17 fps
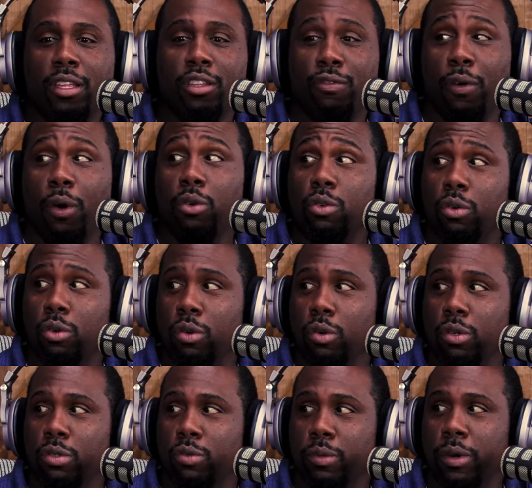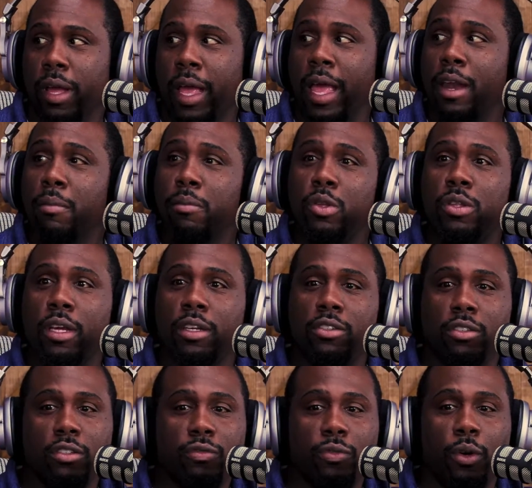his vocal cords had a
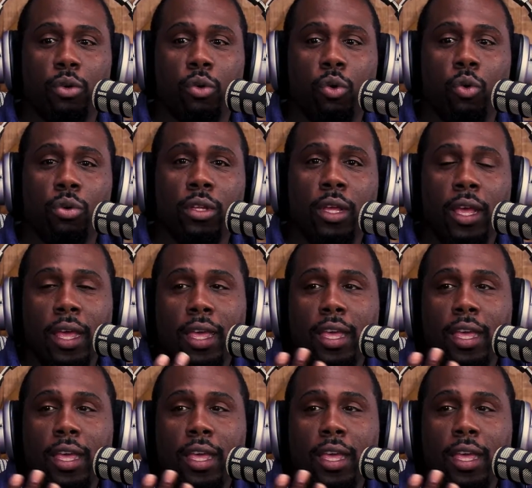mutation in his vocal cords.